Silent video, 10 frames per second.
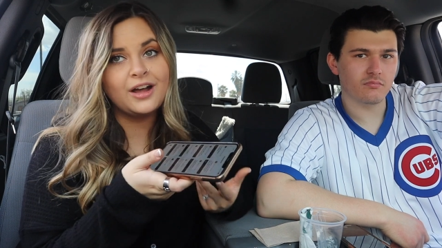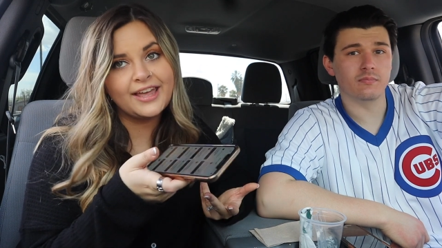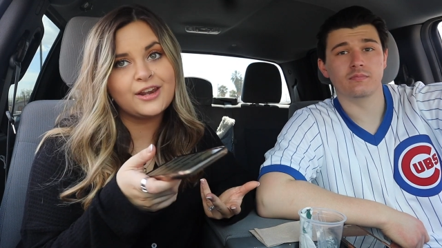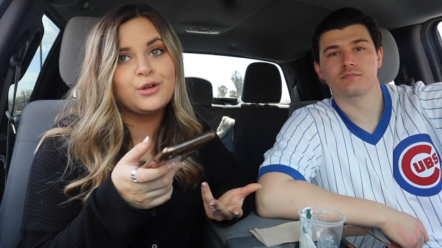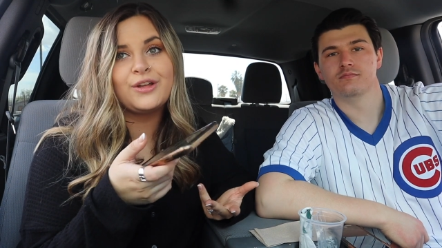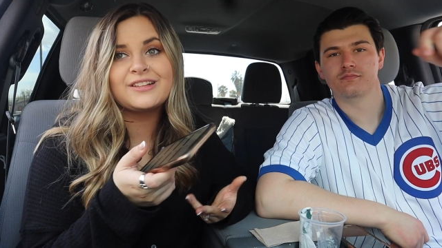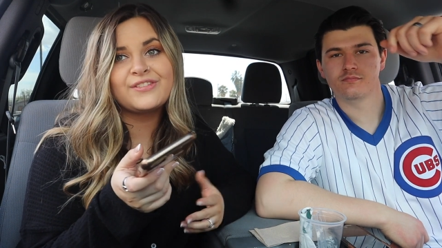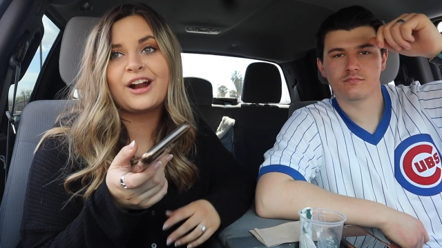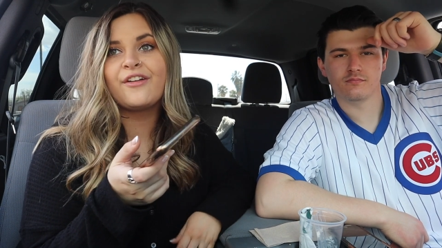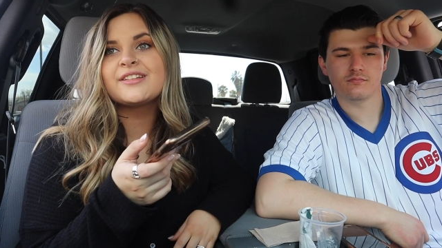Speaker 1: I cannot wait to
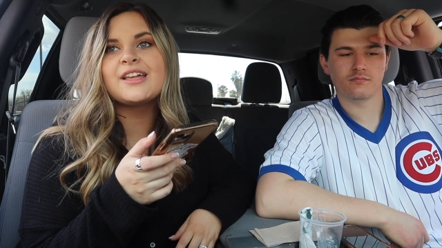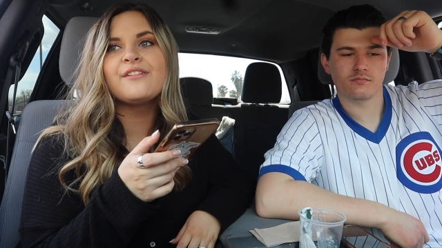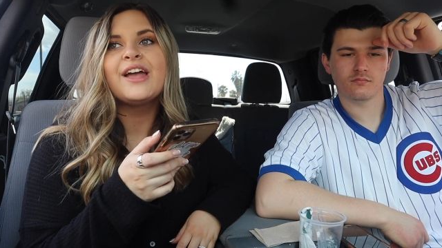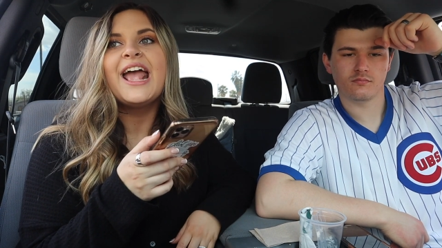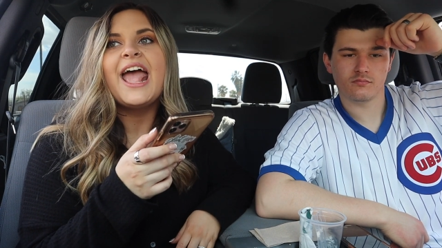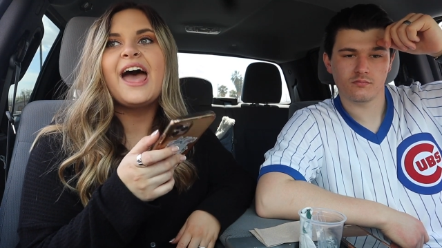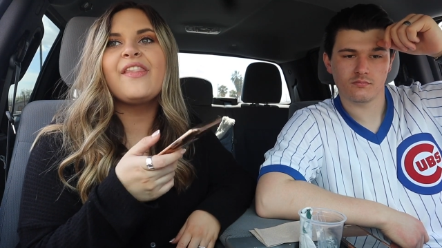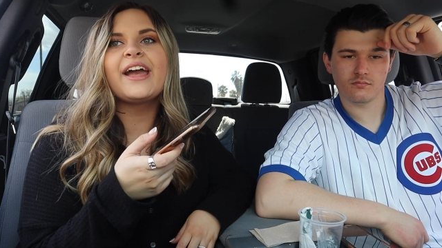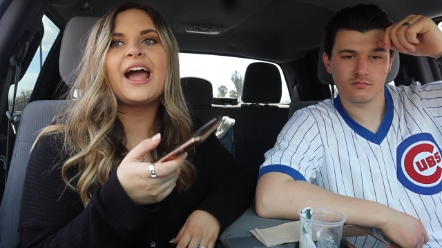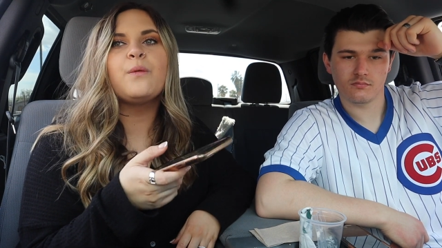figure out this stuff. And
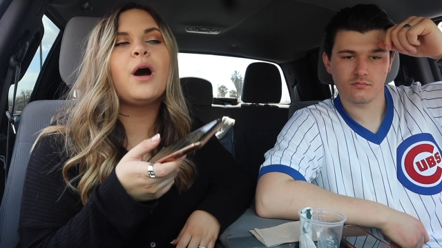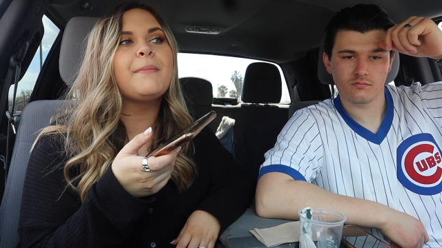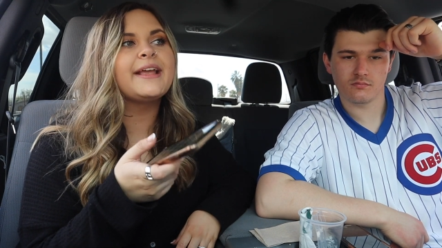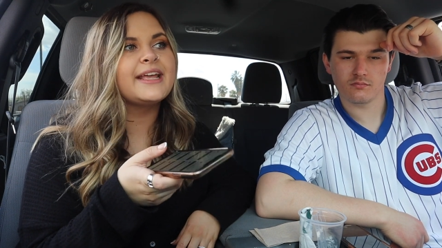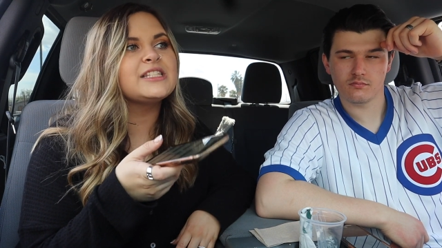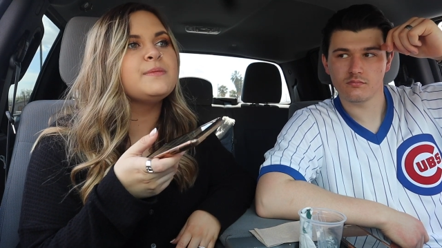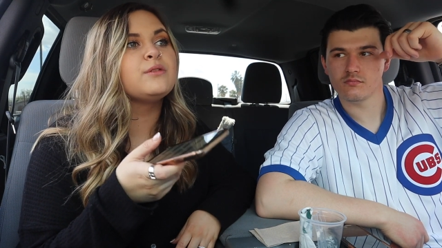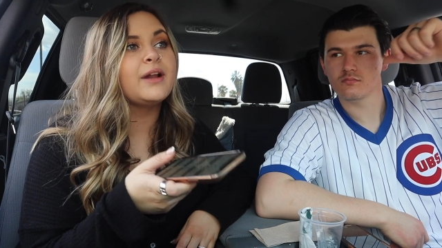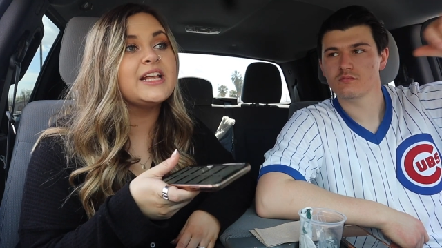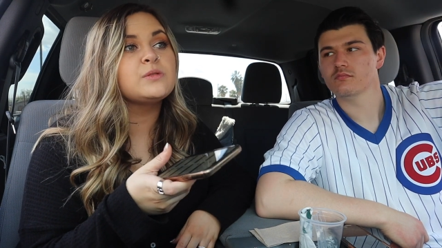like I want my kid to be
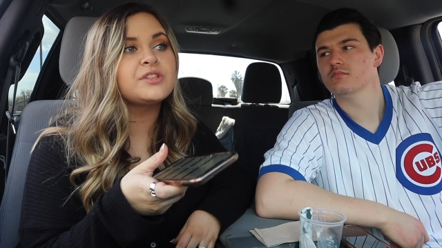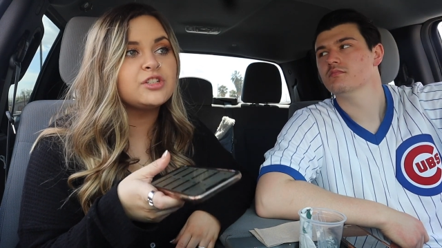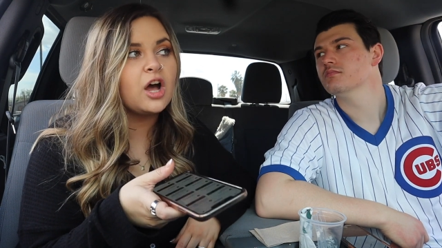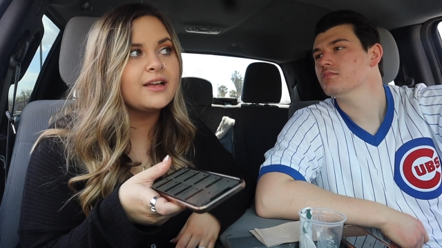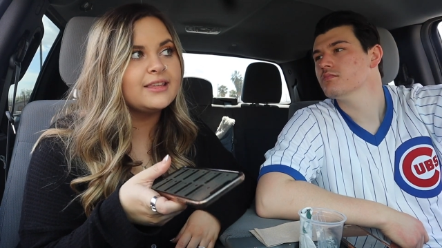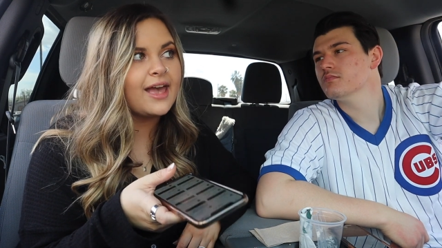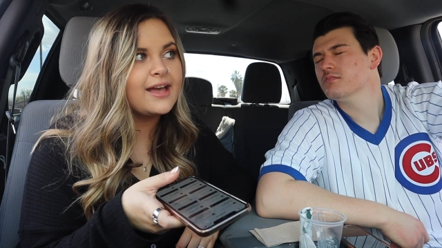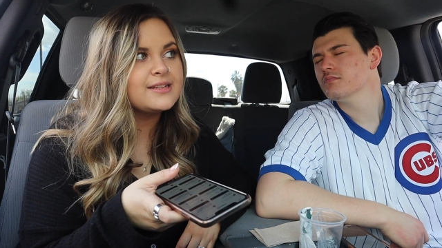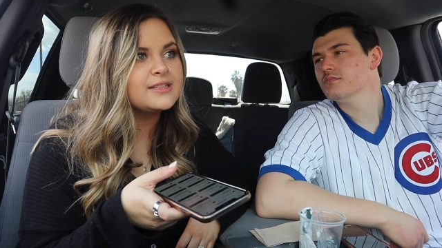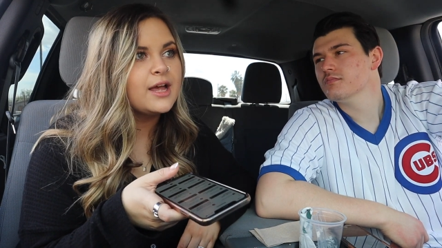raised with a dog,
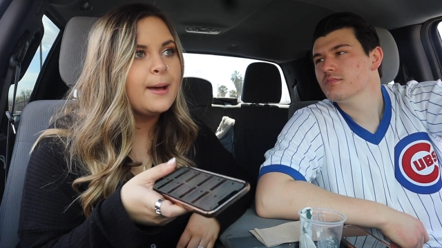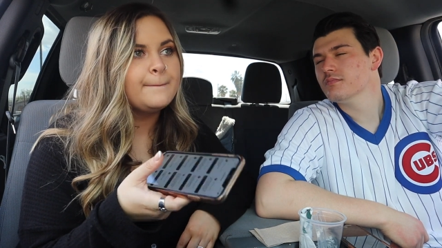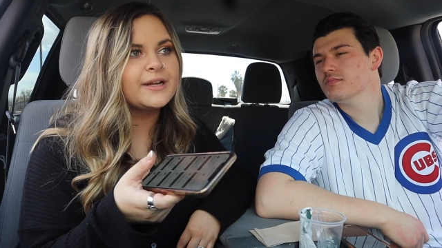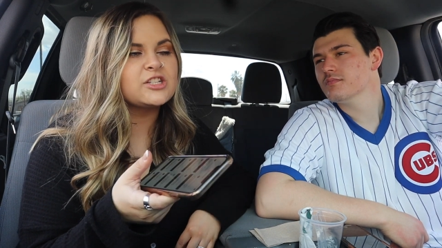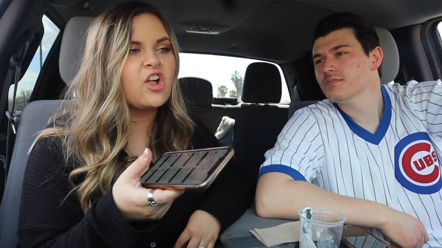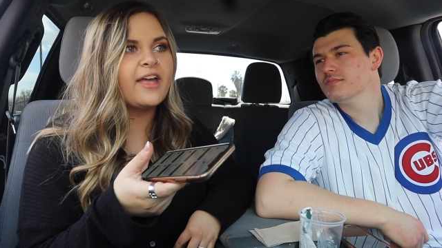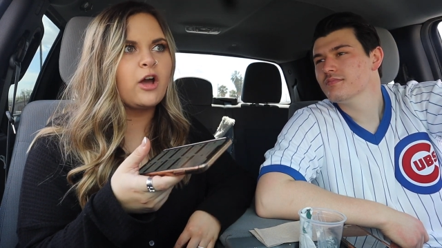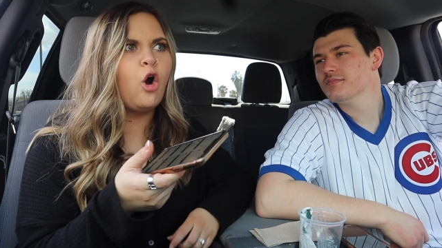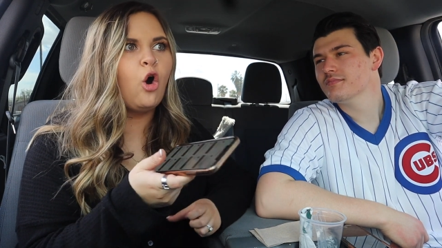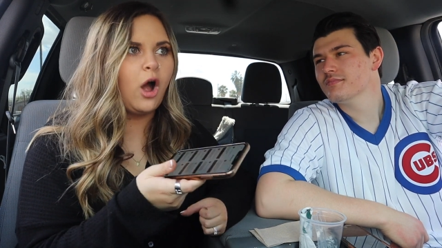yes, but it's not like,
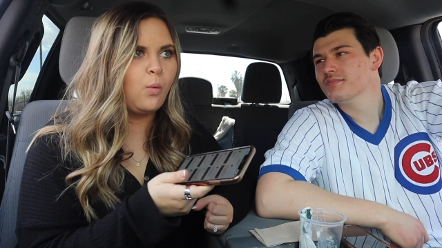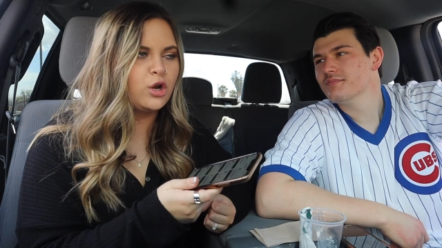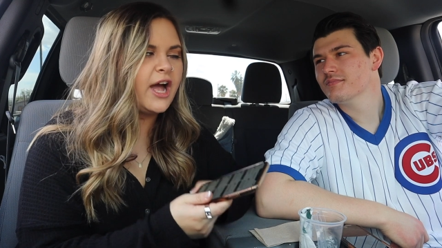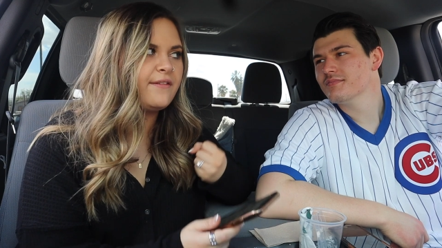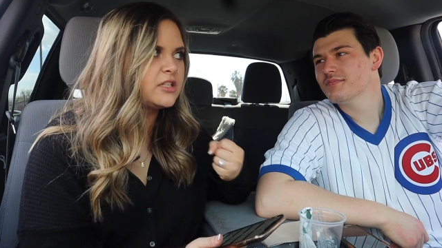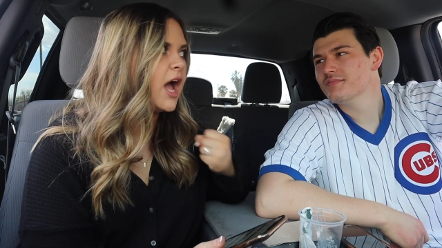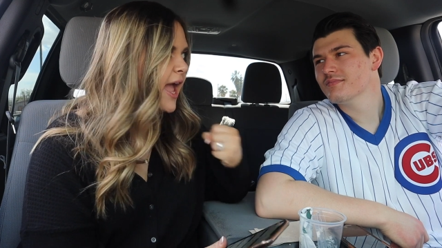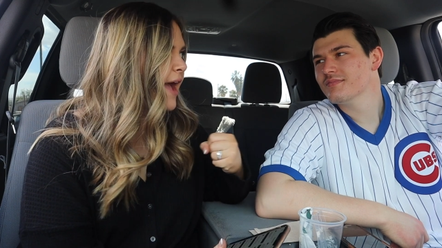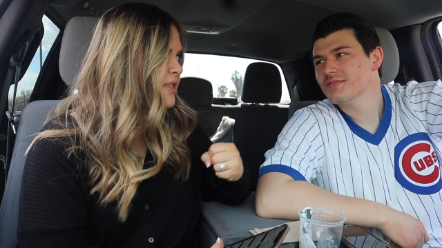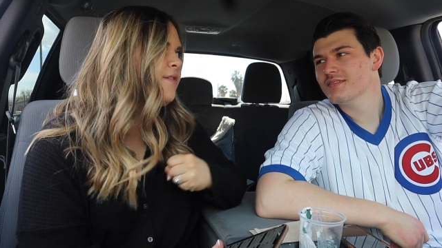oh, I want to have to. I
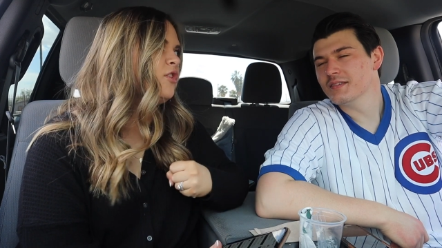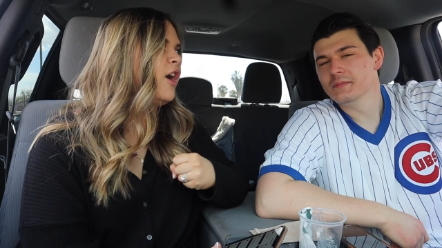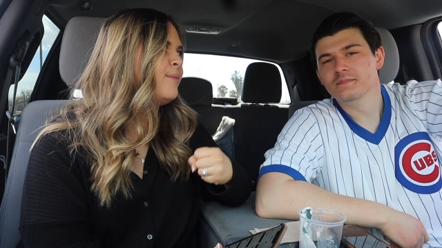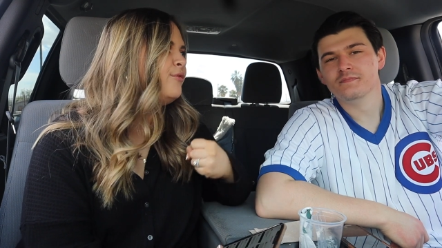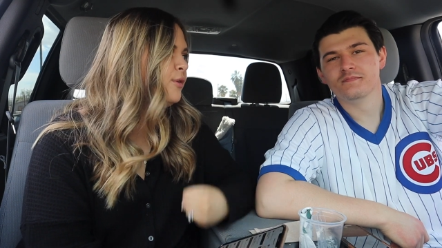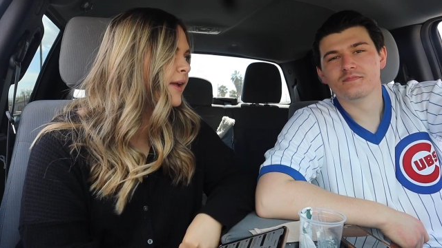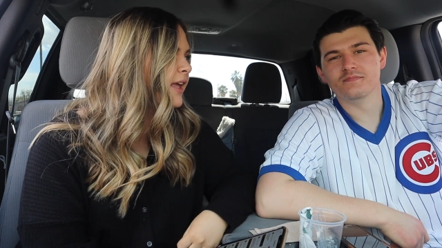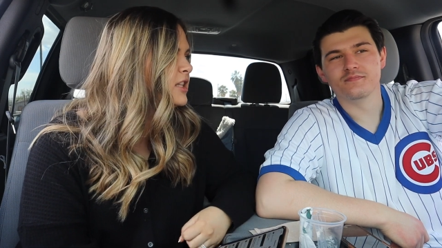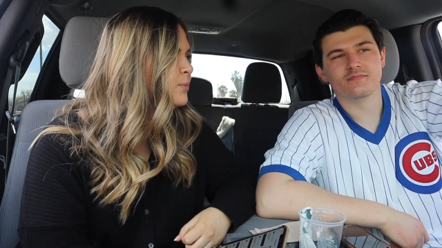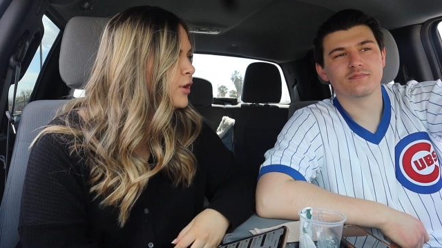have to have a dog before my
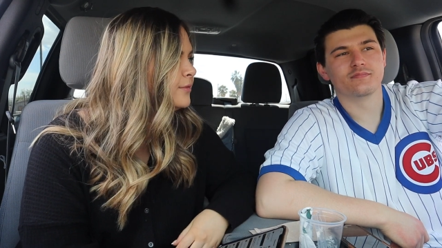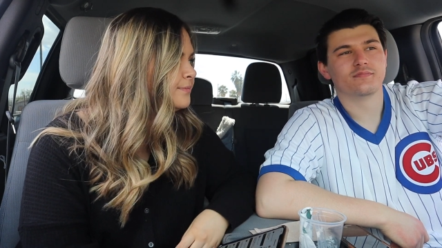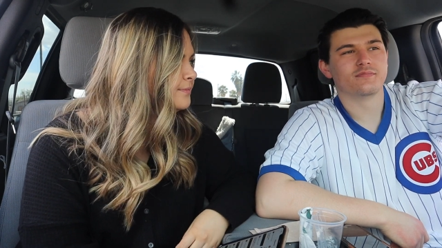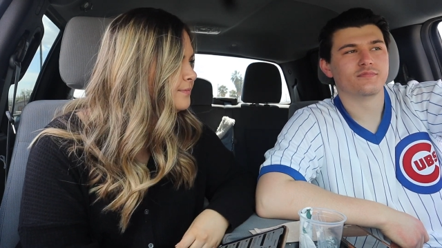kid's mm -hmm. born.